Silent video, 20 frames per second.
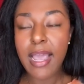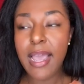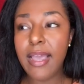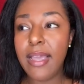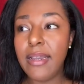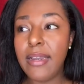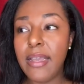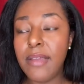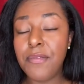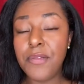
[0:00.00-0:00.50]

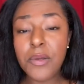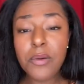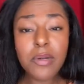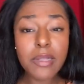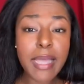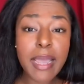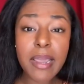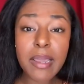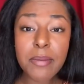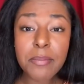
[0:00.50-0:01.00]
And if you
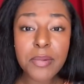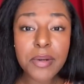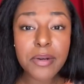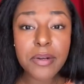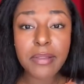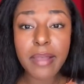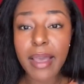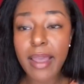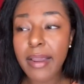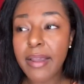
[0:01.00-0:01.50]
claim
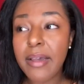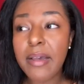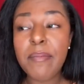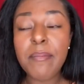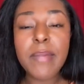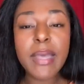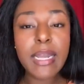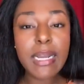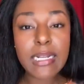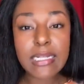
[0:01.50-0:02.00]
you're like
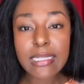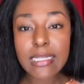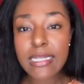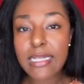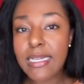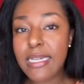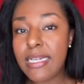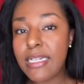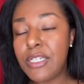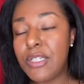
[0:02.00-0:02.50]
committed to
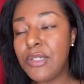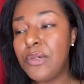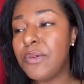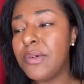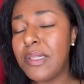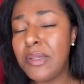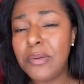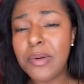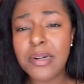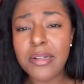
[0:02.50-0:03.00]
this, you
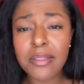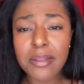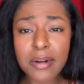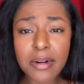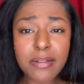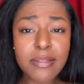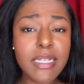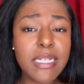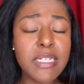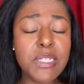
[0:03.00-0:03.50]
really want to
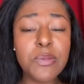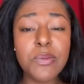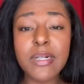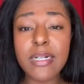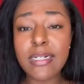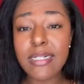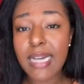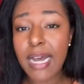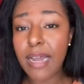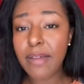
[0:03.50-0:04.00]
learn this, you want
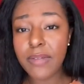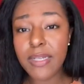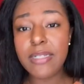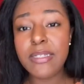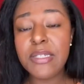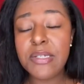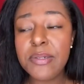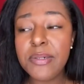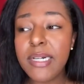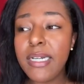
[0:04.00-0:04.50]
to dive
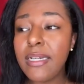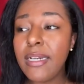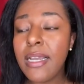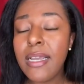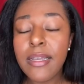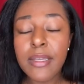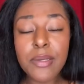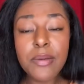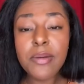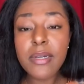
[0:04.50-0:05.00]
into it,
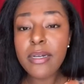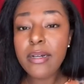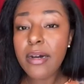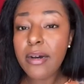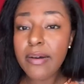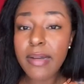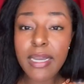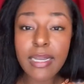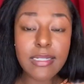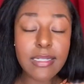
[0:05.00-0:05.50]
you could
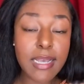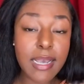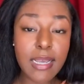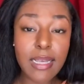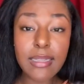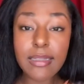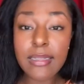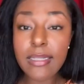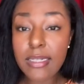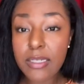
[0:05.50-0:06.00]
go ahead and take
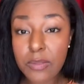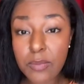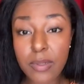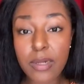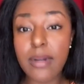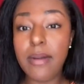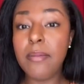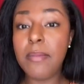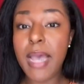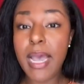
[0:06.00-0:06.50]
at least one
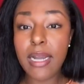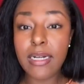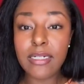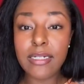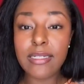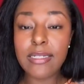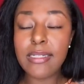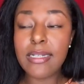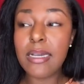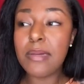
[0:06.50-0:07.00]
of them
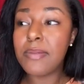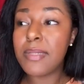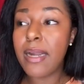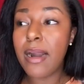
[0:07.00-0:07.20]
action steps.